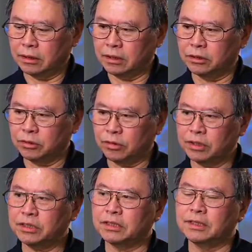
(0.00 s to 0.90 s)

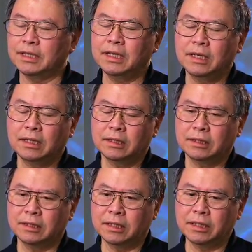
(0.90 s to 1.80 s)
construction,
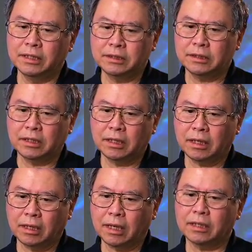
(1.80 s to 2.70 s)
these
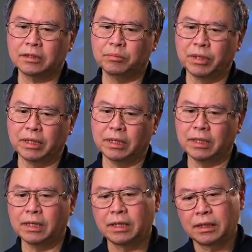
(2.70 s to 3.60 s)
had to be
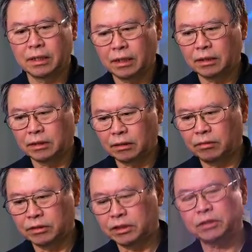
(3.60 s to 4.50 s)

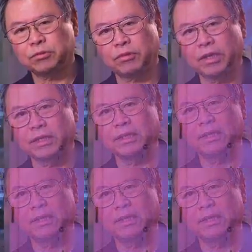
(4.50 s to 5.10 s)
just right.